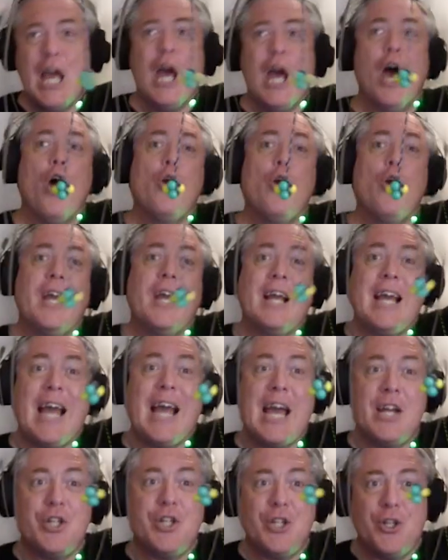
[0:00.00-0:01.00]
Only
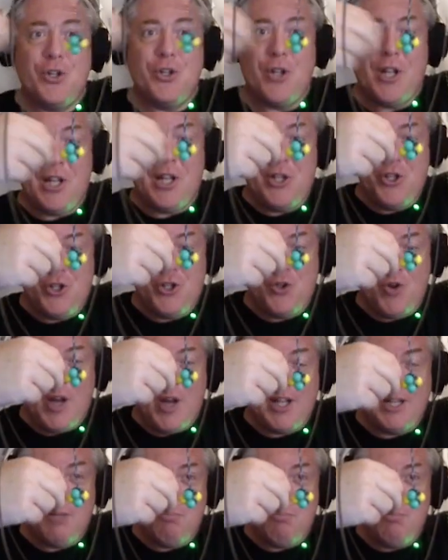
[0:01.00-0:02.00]
occasionally do they strike
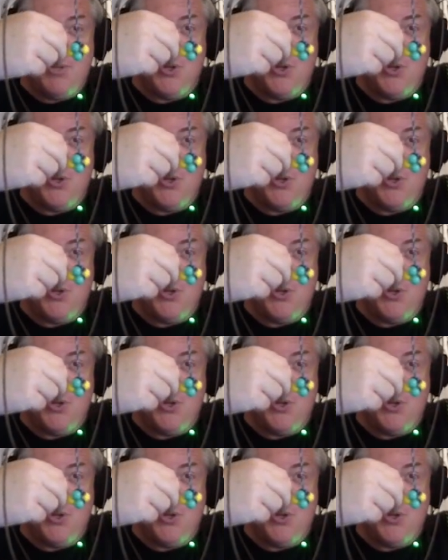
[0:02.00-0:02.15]
the middle